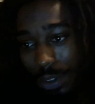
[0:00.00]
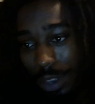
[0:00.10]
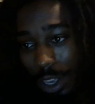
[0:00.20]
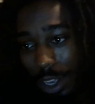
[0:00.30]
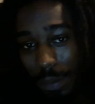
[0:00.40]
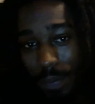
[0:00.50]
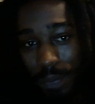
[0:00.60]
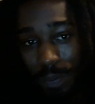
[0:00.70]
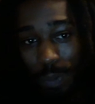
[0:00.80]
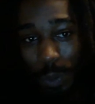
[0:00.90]
um,
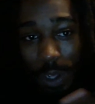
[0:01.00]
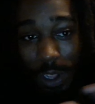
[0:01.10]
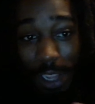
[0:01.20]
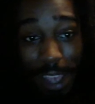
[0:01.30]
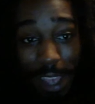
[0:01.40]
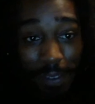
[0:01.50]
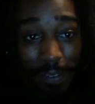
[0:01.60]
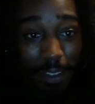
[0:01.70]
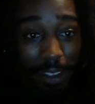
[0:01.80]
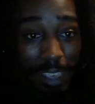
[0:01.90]

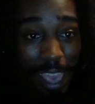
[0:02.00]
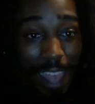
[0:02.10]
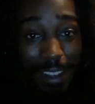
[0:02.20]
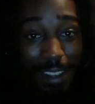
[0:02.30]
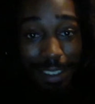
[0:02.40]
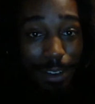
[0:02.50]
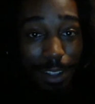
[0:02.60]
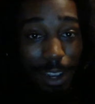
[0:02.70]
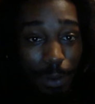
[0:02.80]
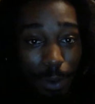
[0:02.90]
galaxies are
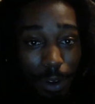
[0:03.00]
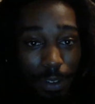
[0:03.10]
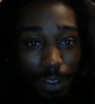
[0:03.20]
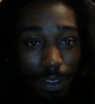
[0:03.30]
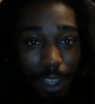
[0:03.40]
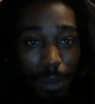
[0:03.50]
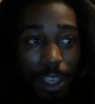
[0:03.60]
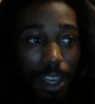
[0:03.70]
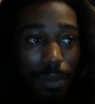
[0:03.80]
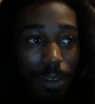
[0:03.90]
there, where it's going to
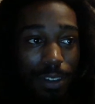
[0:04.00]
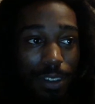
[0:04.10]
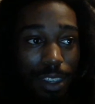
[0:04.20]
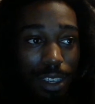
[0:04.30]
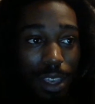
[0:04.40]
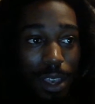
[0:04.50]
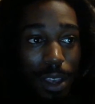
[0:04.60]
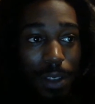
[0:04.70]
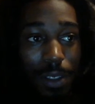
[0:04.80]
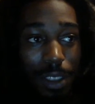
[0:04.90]
become and see
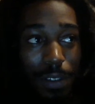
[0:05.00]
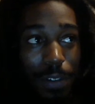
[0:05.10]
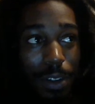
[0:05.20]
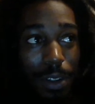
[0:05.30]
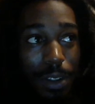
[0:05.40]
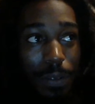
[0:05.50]
different,